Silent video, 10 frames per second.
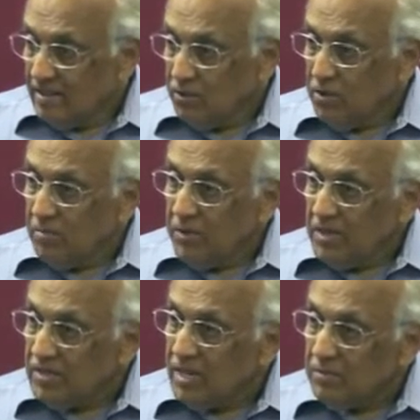You give me
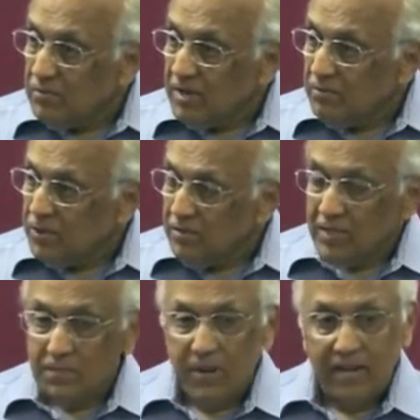this type of wife, what do you
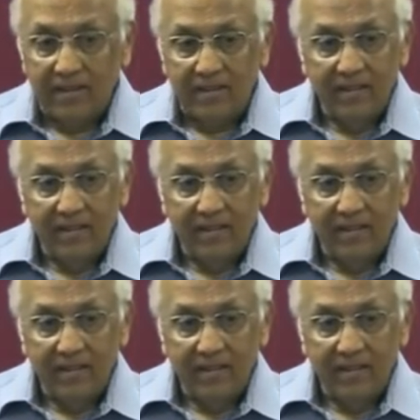expect?